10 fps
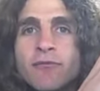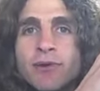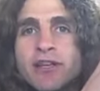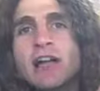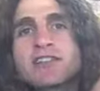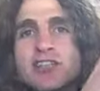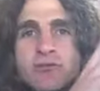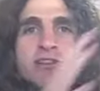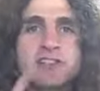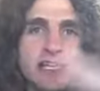but not too
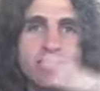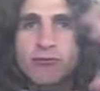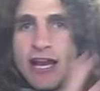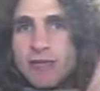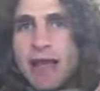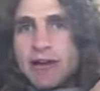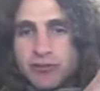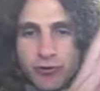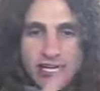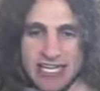much, just like the right amount
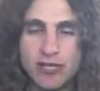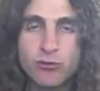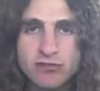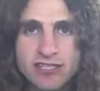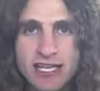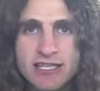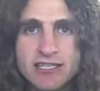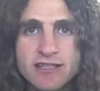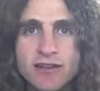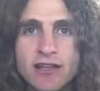to where it equals
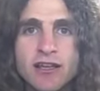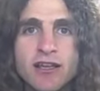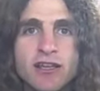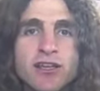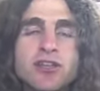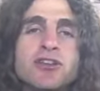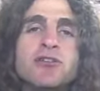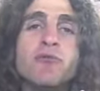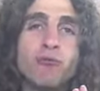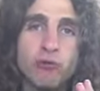this,
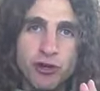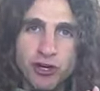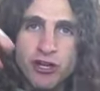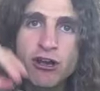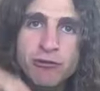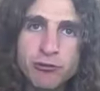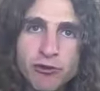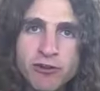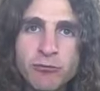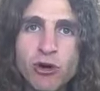you're going to go
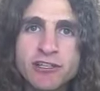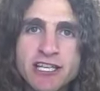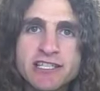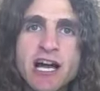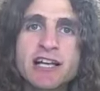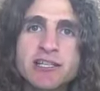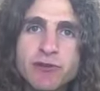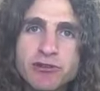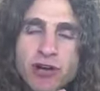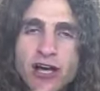through more detox and
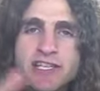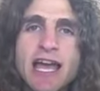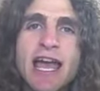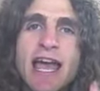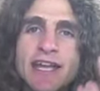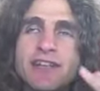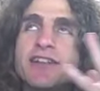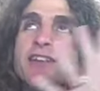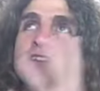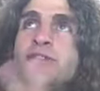withdrawals, and
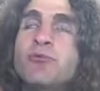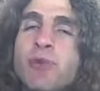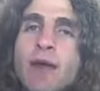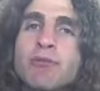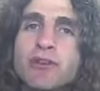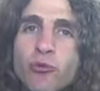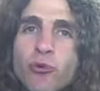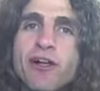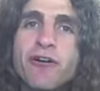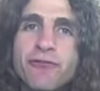you probably
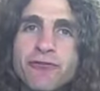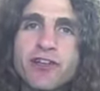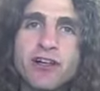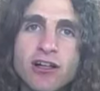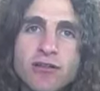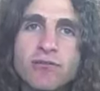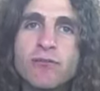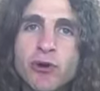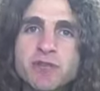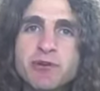will feel
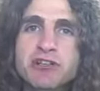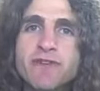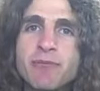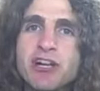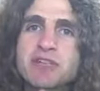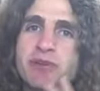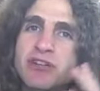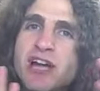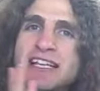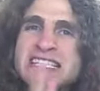more spiritual vibration, but
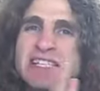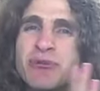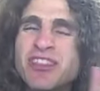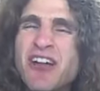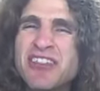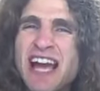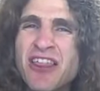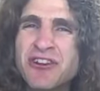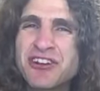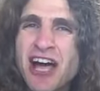you got to deal with all the
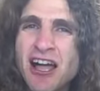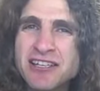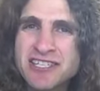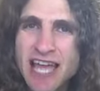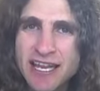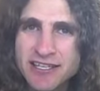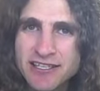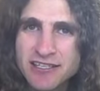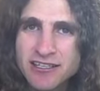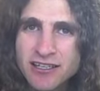other
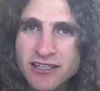nonsense.